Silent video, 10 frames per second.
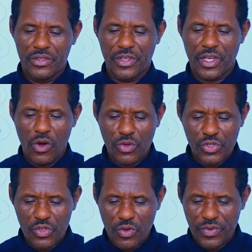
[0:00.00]
The
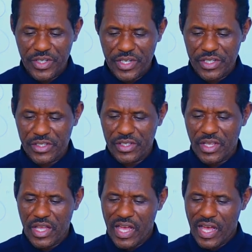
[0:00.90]
causes of
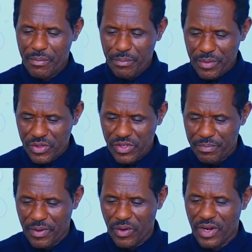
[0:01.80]
leaders
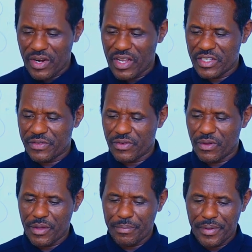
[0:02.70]
abusing power arise
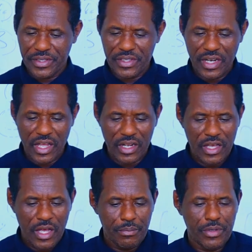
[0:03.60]
from the personal
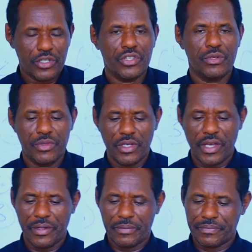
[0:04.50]
presumed
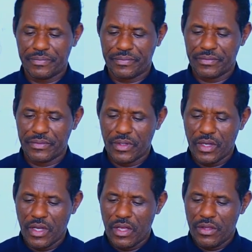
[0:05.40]
gain.
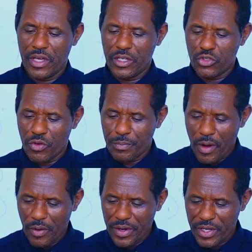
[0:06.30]
The areas of
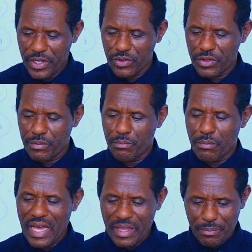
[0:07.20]
power include
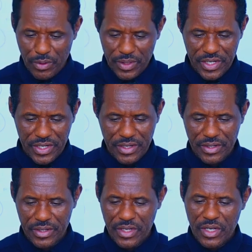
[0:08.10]

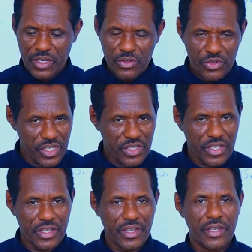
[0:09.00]
manipulation,
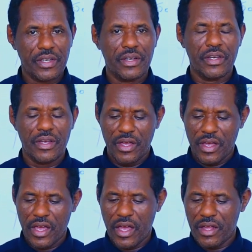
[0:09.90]
cheating,
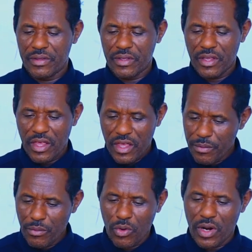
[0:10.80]
and
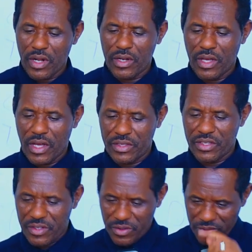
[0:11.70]
immoral
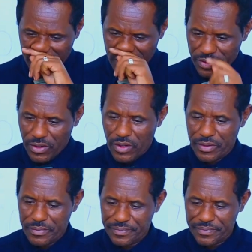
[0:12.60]
attitudes at all.